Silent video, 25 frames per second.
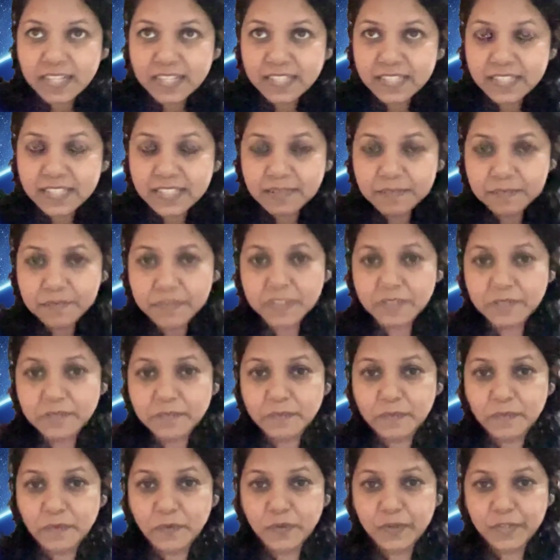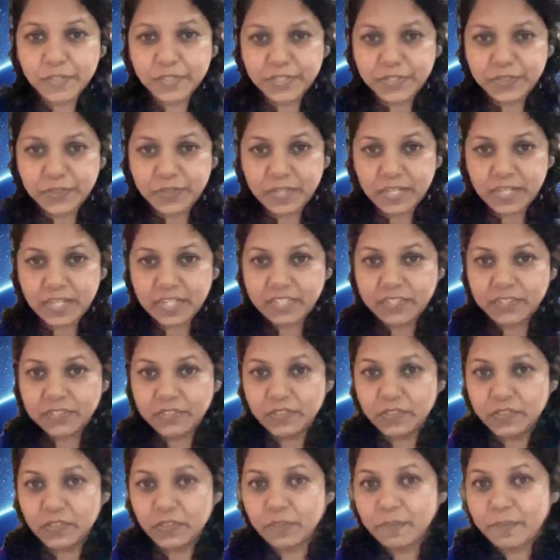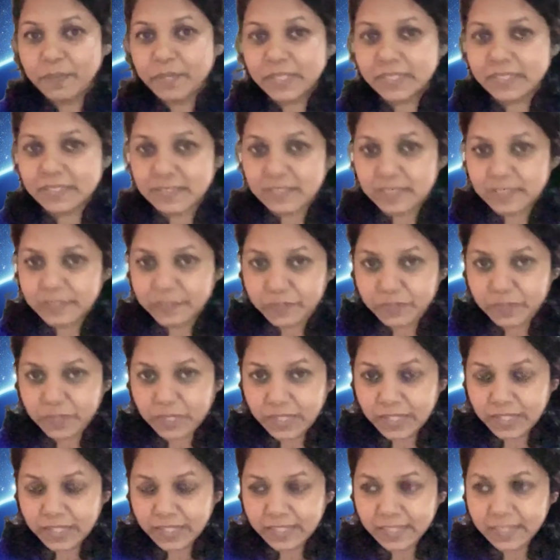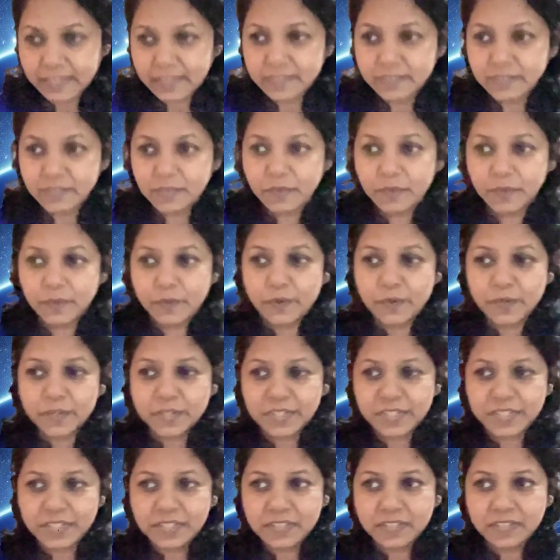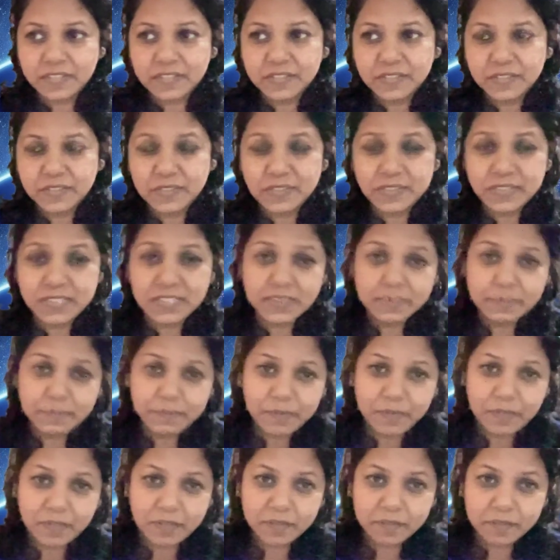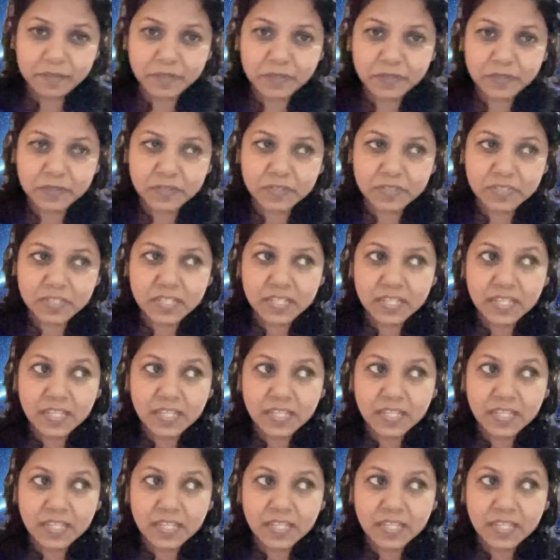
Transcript: Something more to add to the complexity if you'd like that, or to the simple, because